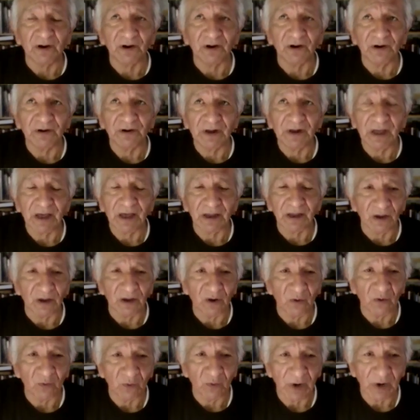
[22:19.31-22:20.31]
"are
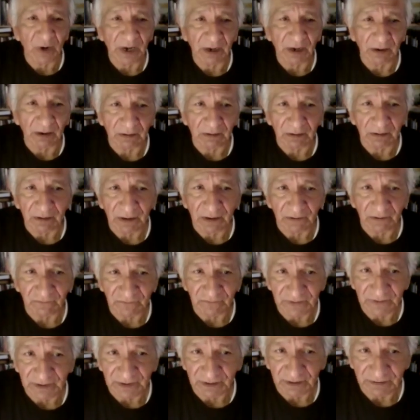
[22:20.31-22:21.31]
not aware
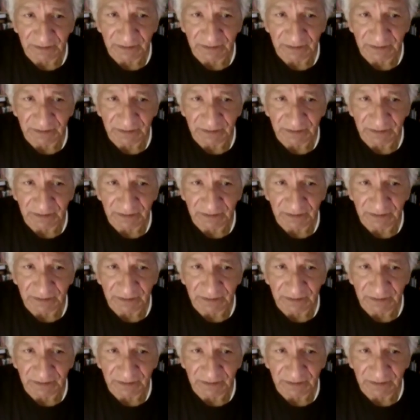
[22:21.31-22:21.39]
of the